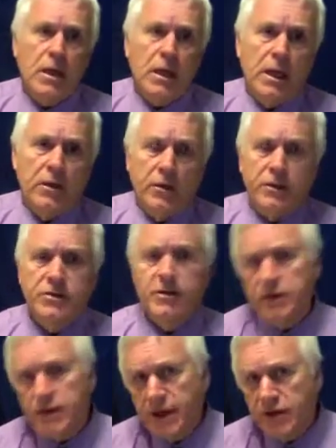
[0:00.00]
And you can see the
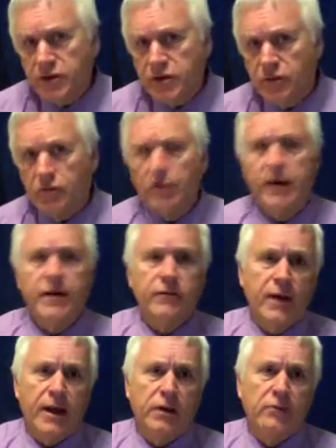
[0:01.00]
dates to the right of
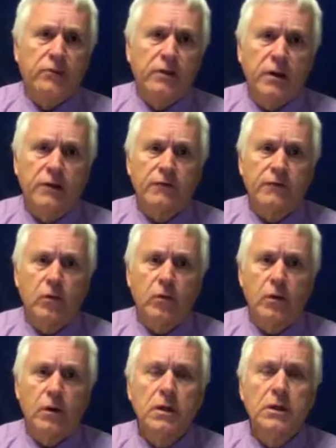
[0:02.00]
that
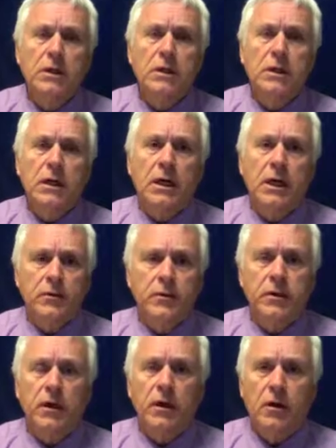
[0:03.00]

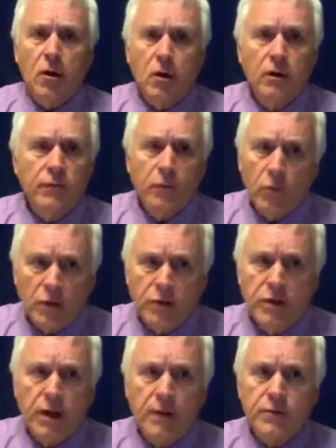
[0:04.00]
all of the
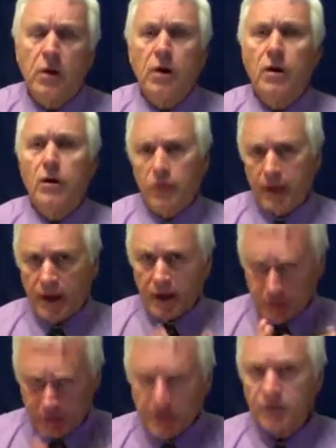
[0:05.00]
workshops are located
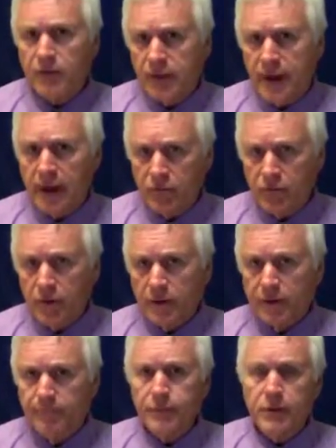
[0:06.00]
in Southern California,
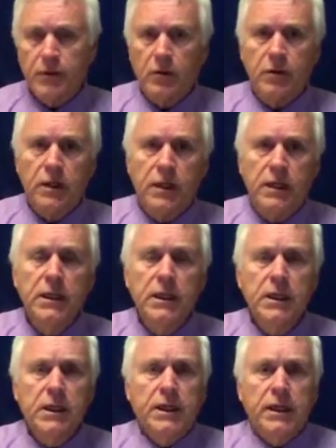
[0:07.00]
okay?
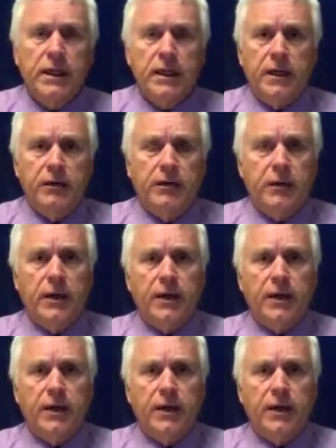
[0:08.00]
And